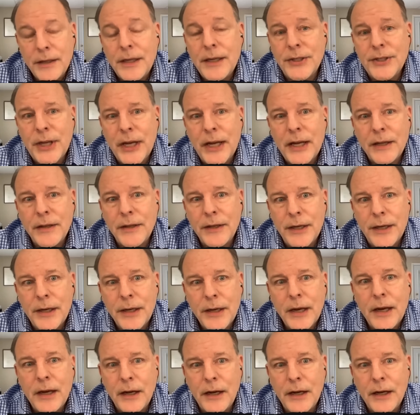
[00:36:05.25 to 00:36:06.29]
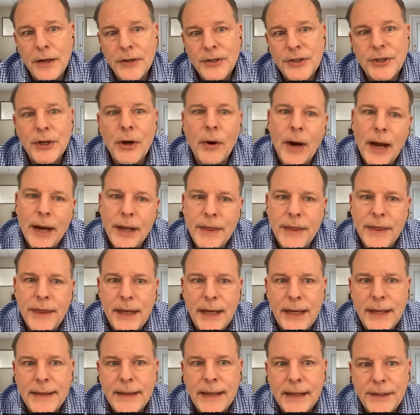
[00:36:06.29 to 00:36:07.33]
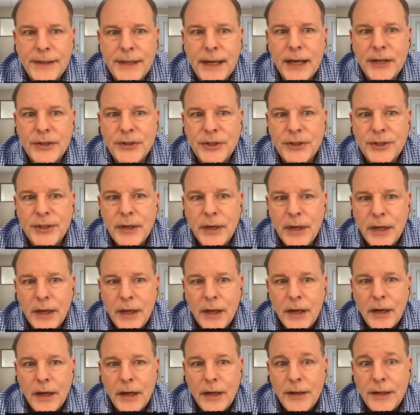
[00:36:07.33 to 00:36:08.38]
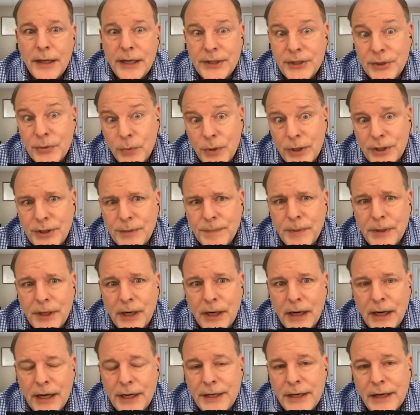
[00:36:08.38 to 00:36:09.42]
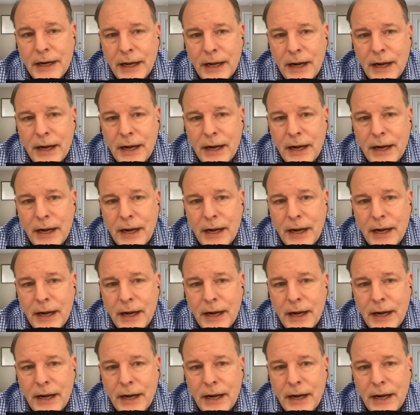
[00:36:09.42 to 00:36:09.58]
Exactly. Uh, so I think that that's that's what's behind it.